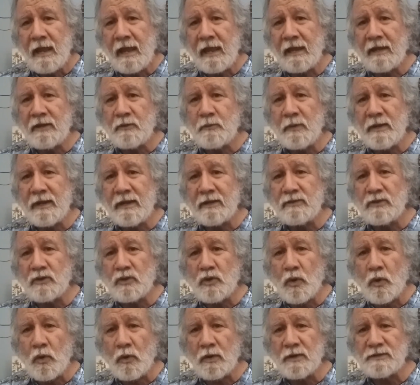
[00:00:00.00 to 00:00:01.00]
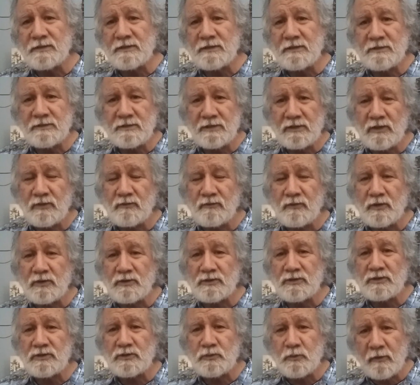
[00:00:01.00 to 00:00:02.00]
And we end the choruses and the
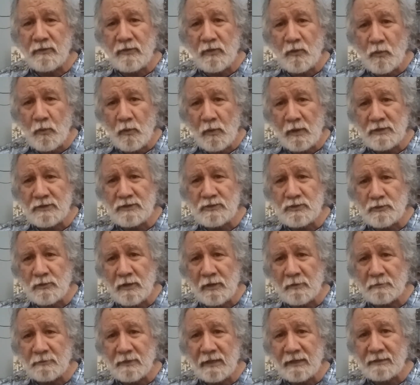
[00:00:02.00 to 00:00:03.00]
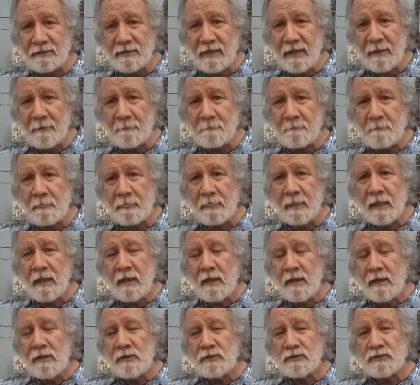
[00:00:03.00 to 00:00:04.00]
verses with the 1 strum like that.
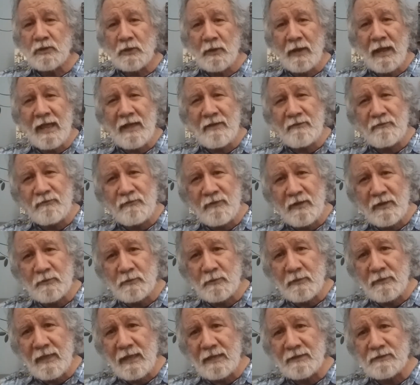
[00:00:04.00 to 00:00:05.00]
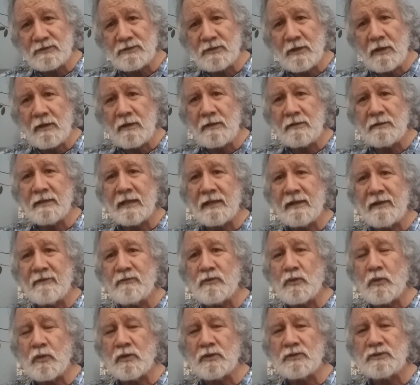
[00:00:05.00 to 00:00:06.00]
So have fun with that song, and
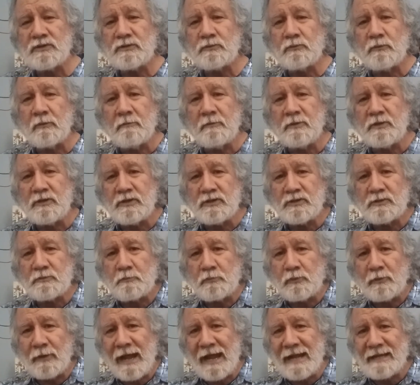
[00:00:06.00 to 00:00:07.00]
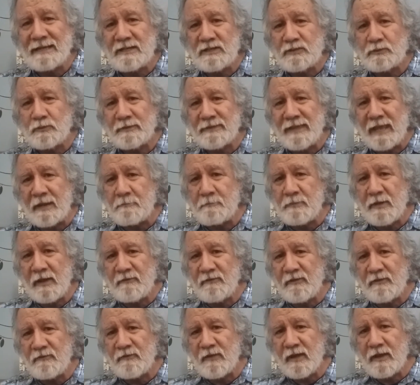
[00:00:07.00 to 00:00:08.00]
of course, just practice with that
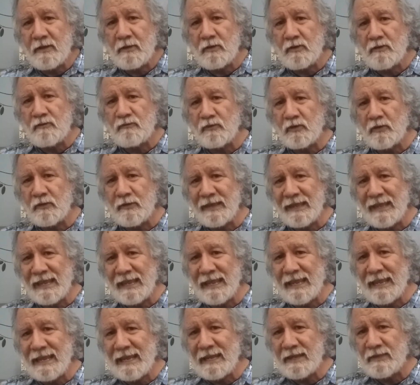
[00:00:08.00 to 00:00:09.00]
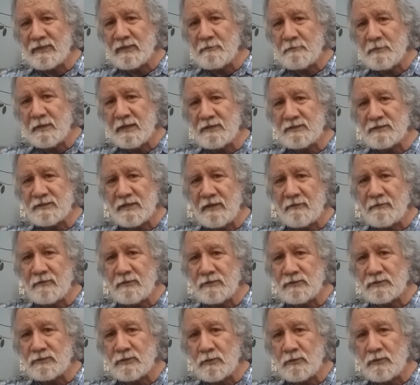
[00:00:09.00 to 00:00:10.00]
pivot finger for the E and the
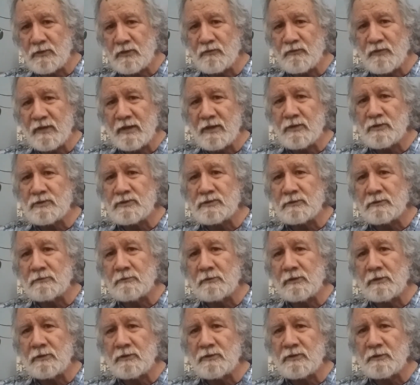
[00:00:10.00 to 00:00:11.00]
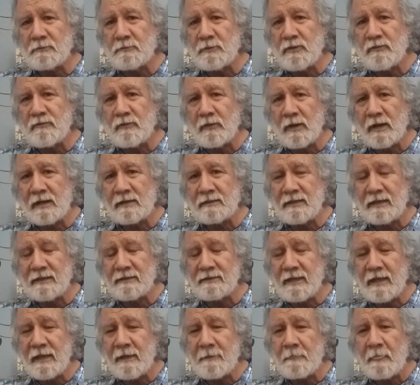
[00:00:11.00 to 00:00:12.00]
B7, so your fingers learn to move around like
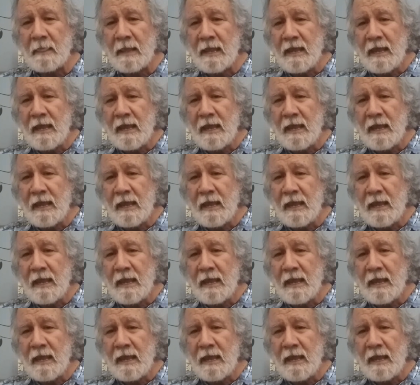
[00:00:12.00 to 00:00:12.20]
that.